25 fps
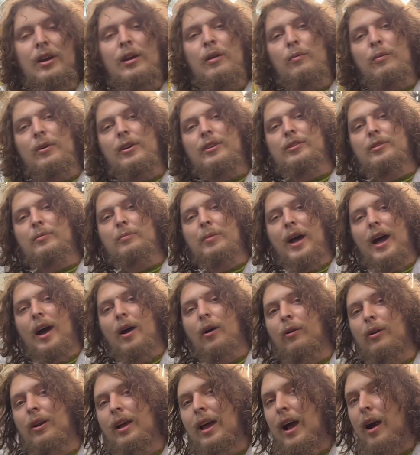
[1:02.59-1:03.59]
was
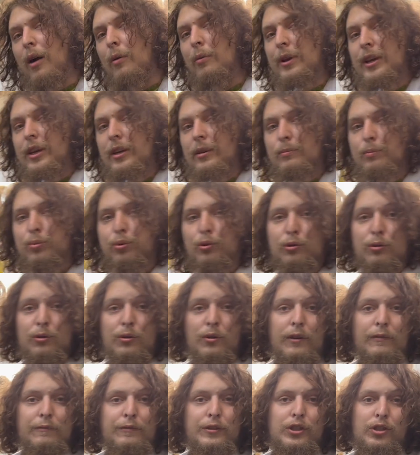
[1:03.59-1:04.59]
about how we can
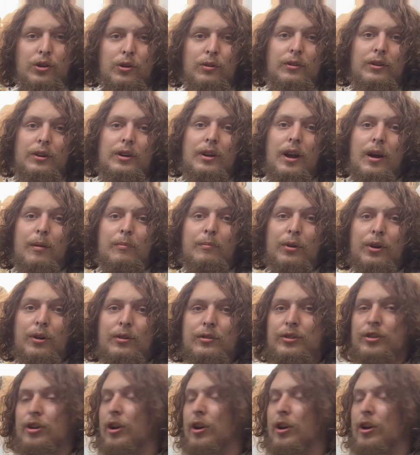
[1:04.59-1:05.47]
prove certain numbers